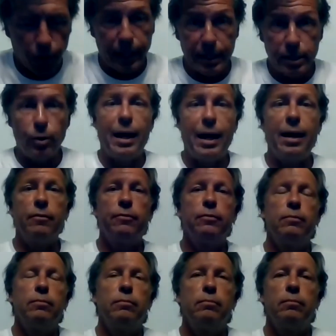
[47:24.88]
okay, so I have
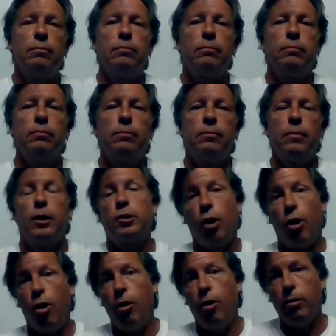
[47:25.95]
a
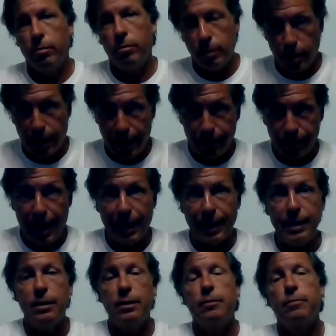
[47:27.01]
tall, I have
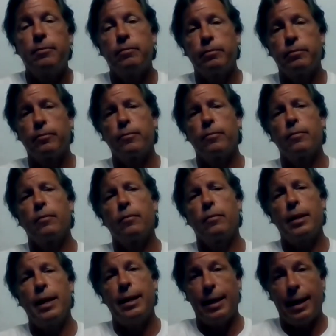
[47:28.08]
height,
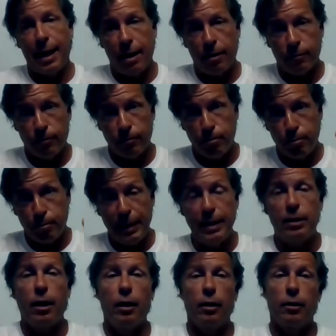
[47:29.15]
and I have
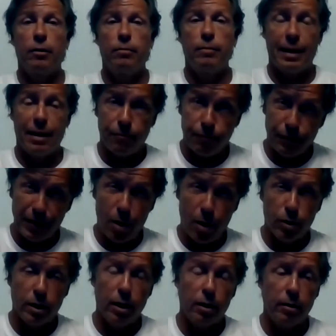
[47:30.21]
pea color, and I have
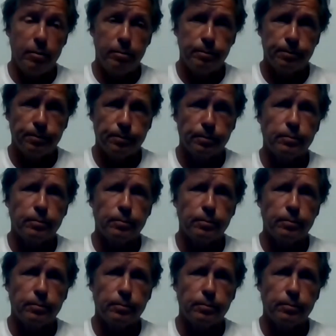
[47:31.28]
flower color.